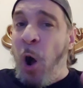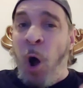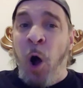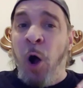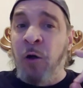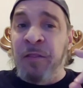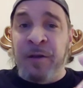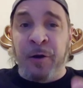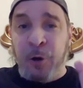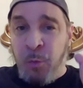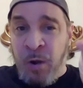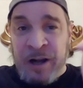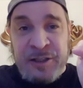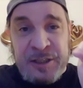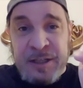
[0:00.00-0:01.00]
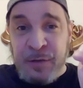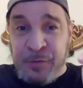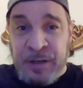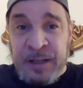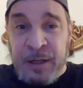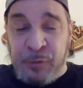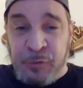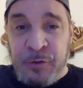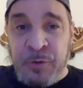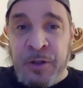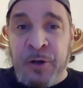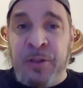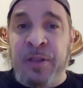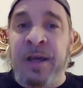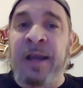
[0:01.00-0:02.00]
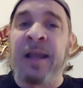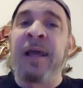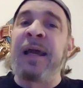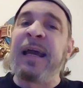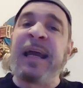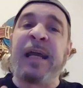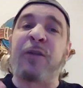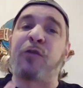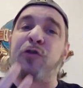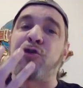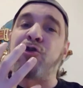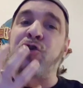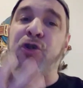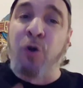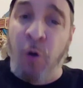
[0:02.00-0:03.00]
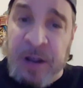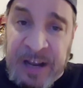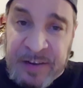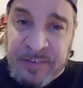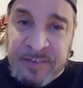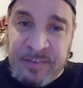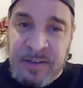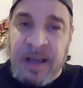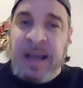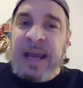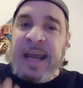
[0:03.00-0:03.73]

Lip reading: all there to watch these idiots do their thing, it's joyous.